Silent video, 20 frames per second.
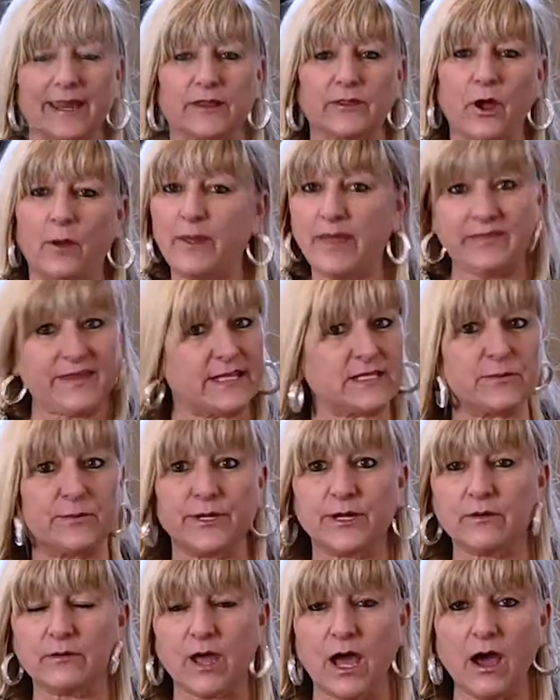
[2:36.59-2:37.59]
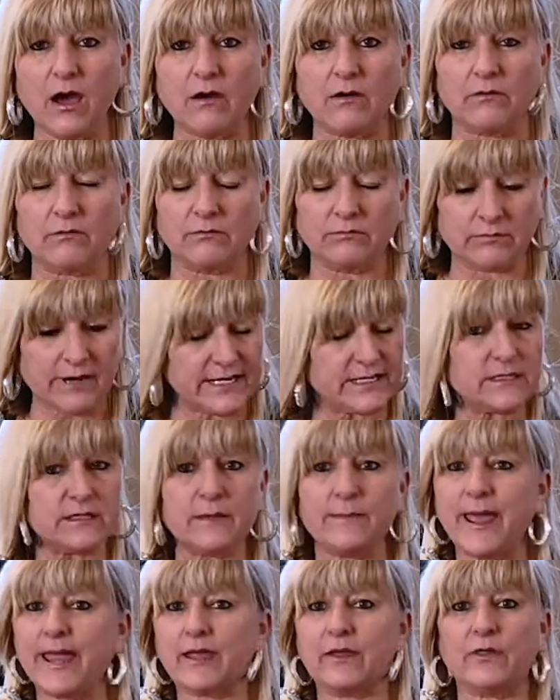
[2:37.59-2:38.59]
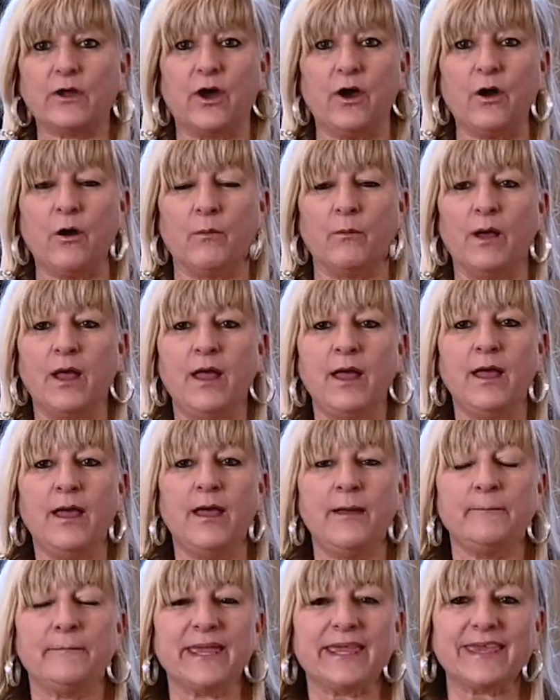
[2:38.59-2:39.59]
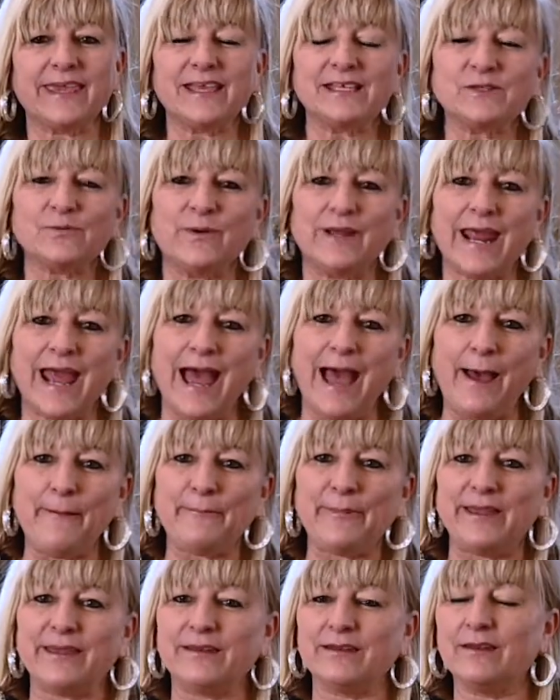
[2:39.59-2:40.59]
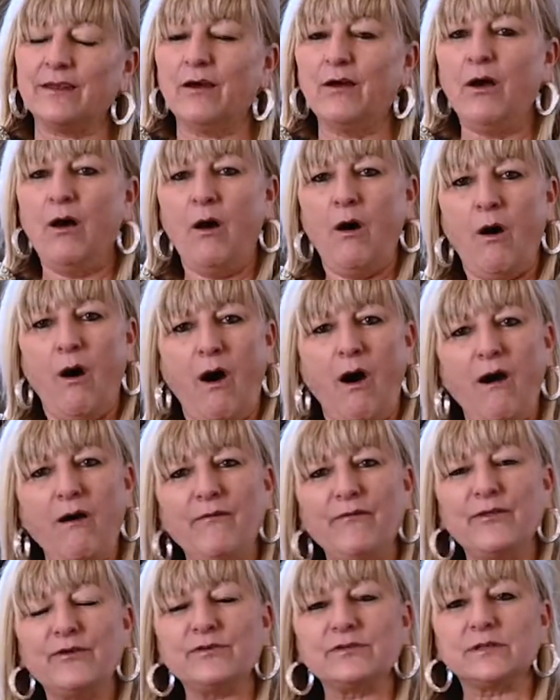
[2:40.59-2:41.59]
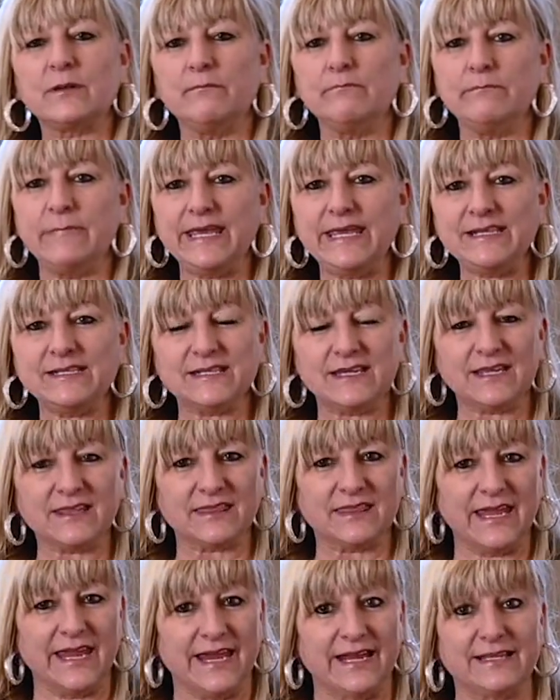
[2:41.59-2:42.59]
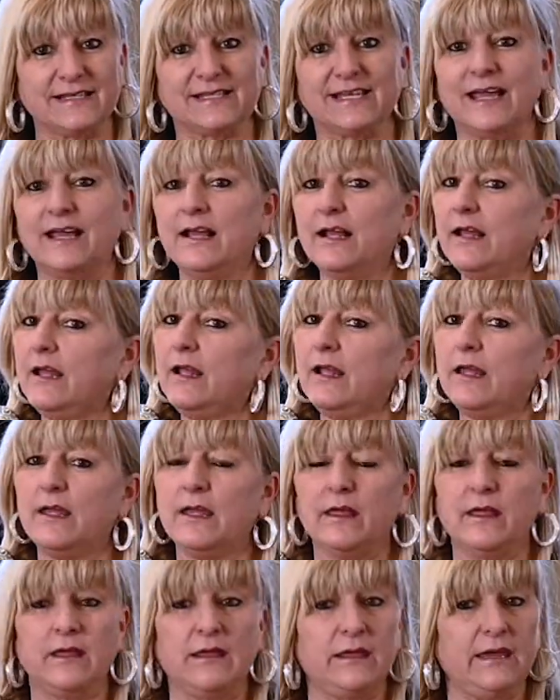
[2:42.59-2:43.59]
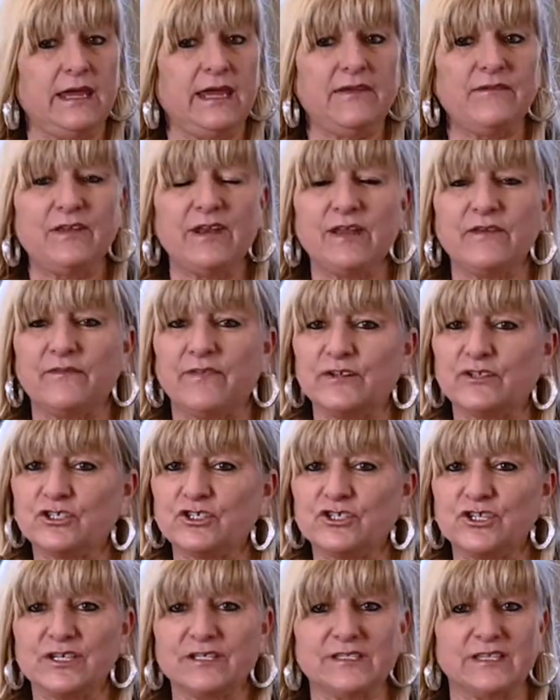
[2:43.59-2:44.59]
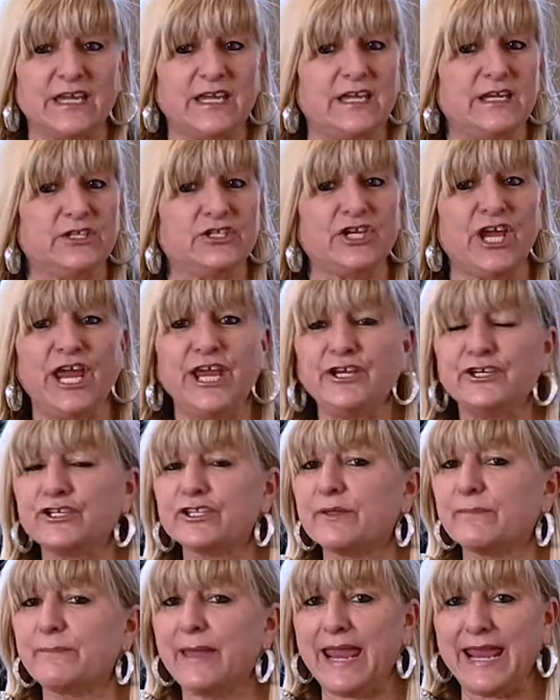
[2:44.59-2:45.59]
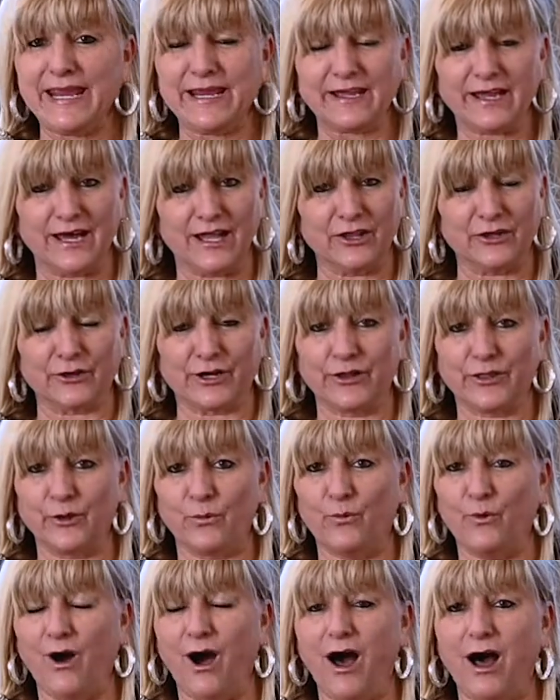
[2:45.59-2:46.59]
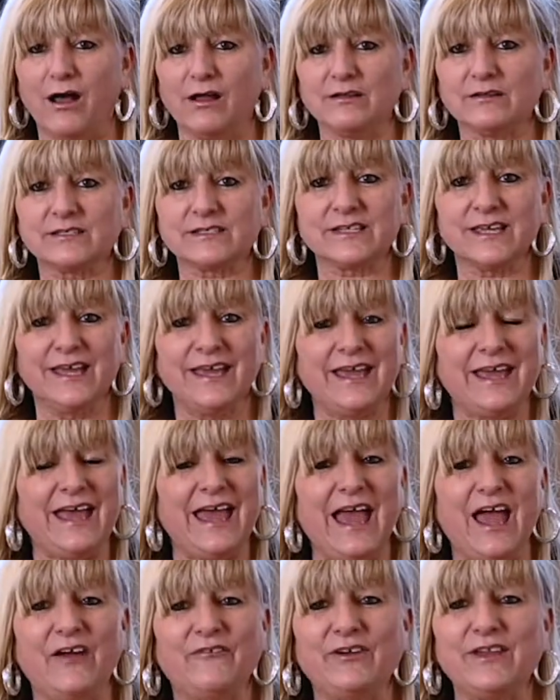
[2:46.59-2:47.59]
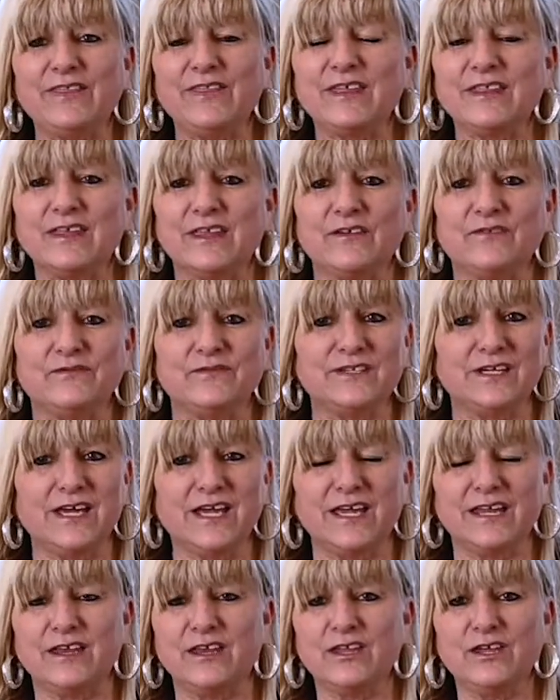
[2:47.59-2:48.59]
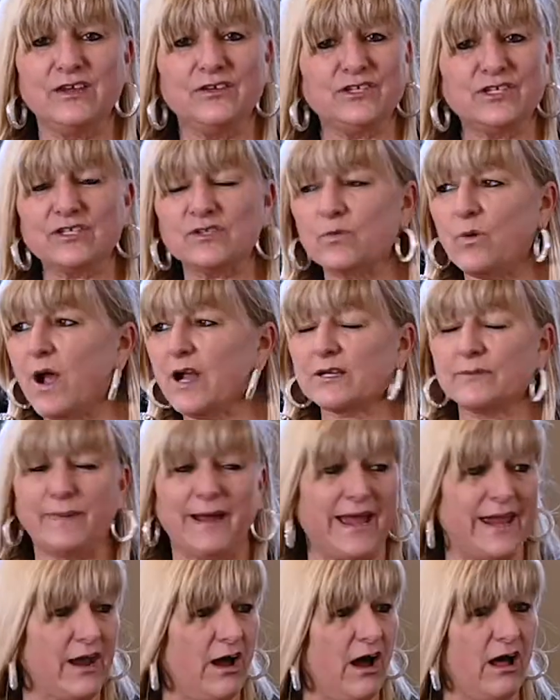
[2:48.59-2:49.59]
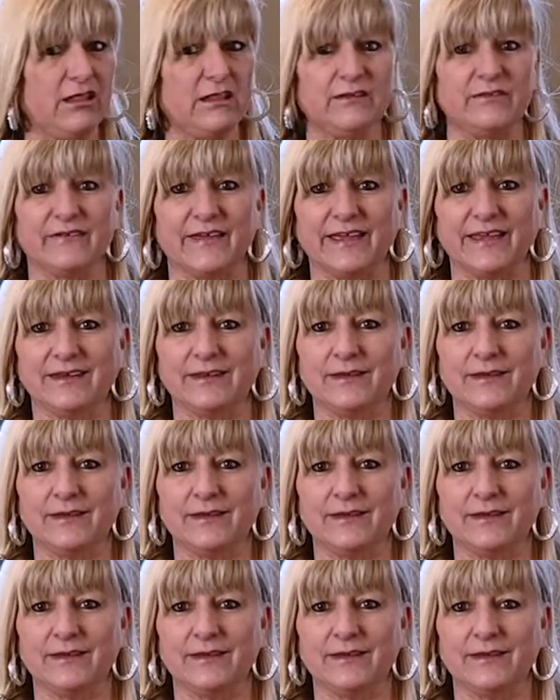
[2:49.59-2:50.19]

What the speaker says: of the home, and that's where you go, right to the back of the home. But guess what happened? All those amazing things, even if it's just that you changed the paint color on the walls, everything that you've done, you just walked by all of it.